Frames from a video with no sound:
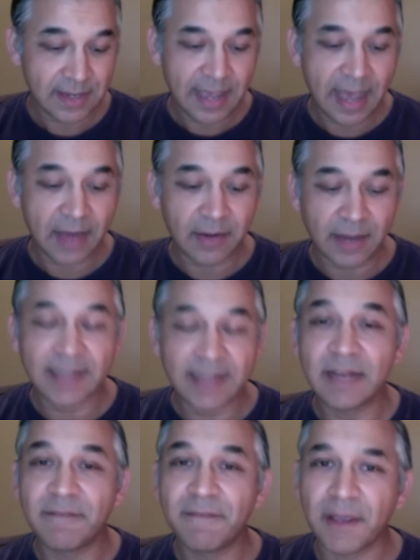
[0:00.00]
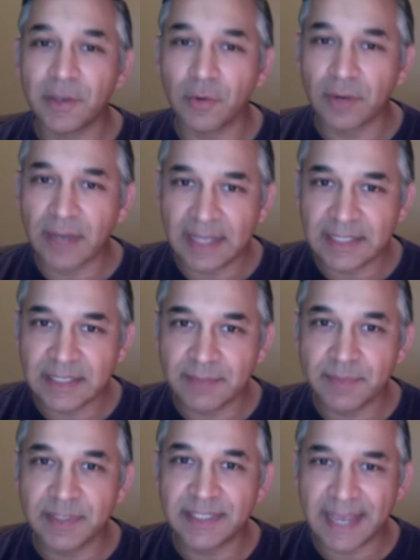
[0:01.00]
how to identify your
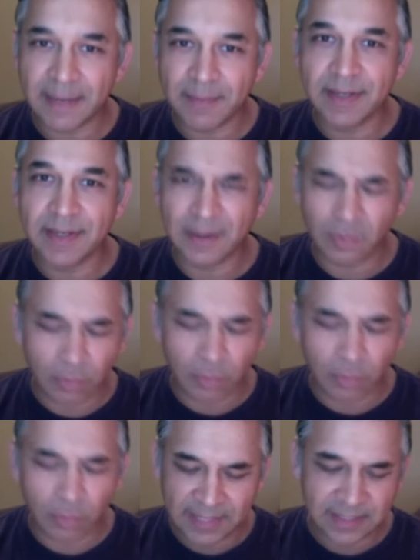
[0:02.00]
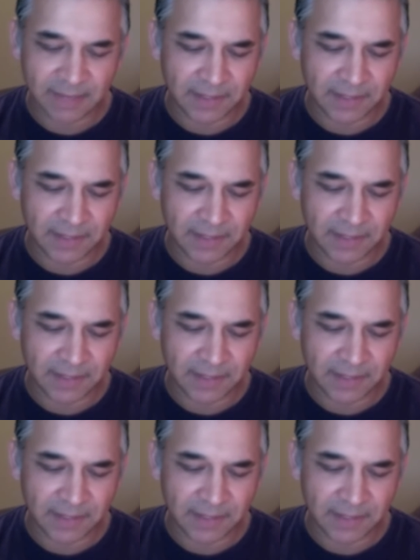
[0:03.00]
customer segment, and all of that stuff.